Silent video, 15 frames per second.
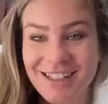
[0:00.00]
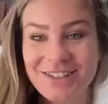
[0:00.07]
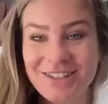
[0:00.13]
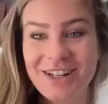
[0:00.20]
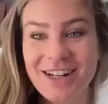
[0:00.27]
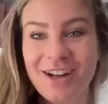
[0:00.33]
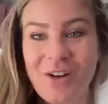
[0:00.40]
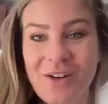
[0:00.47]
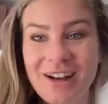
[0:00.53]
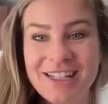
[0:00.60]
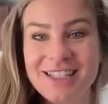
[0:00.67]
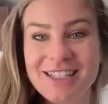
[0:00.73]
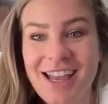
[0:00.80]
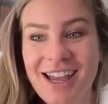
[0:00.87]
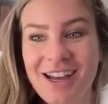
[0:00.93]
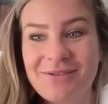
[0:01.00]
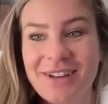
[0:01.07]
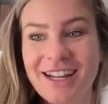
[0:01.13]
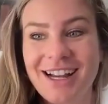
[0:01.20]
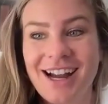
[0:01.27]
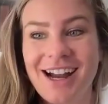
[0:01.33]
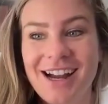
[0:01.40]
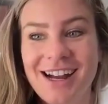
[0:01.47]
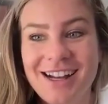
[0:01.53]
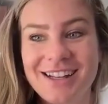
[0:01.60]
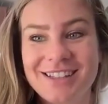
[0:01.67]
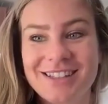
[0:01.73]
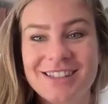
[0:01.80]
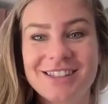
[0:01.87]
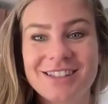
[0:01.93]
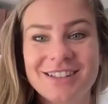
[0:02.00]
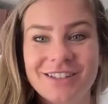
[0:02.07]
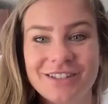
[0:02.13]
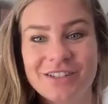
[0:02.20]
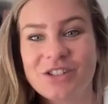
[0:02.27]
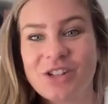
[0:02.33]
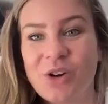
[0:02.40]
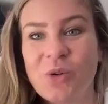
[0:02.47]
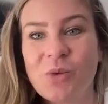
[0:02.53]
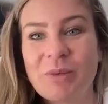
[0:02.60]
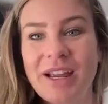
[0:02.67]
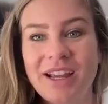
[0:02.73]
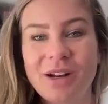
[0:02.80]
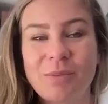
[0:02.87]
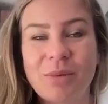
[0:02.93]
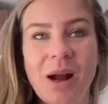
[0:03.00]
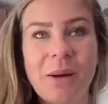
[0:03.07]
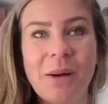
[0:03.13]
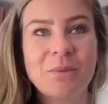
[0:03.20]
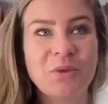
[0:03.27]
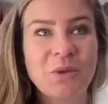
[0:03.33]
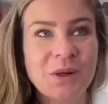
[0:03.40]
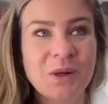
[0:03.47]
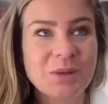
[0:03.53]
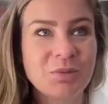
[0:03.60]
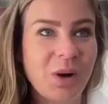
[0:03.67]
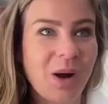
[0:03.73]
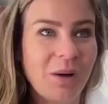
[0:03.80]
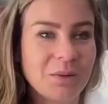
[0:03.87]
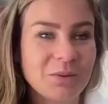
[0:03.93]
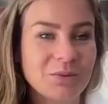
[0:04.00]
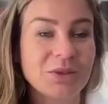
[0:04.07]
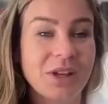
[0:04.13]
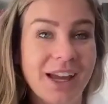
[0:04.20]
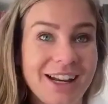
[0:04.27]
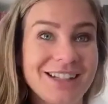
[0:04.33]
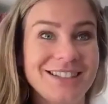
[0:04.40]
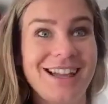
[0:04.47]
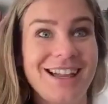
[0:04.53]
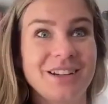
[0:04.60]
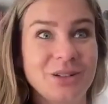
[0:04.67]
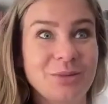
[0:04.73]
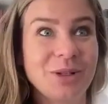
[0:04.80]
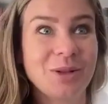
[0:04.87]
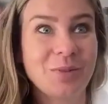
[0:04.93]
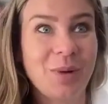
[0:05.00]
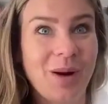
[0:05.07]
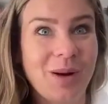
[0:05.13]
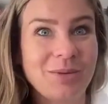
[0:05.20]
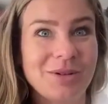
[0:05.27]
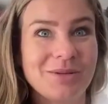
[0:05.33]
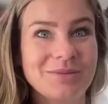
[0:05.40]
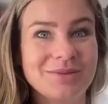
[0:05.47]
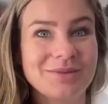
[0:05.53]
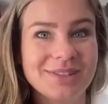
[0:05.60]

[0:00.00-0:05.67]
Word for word: That's what I always say. I'm like, guys, don't make it a problem before it's a problem. And it's not going to be a problem.